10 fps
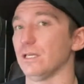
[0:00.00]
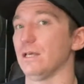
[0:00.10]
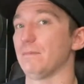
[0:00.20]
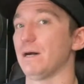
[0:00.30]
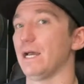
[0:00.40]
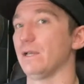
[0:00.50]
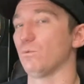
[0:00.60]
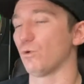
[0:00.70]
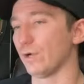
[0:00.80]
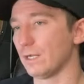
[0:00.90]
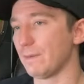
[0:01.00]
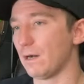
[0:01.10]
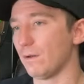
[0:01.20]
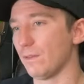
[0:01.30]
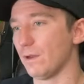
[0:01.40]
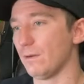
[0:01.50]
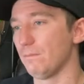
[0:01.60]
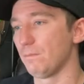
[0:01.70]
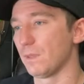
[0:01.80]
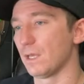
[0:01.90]
Am I worried about
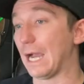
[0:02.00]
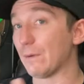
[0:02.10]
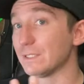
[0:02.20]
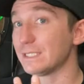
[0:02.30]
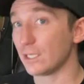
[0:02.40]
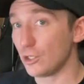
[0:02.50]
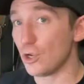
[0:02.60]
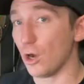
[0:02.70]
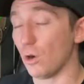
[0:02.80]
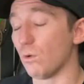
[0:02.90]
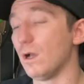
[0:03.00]
them? I would say no.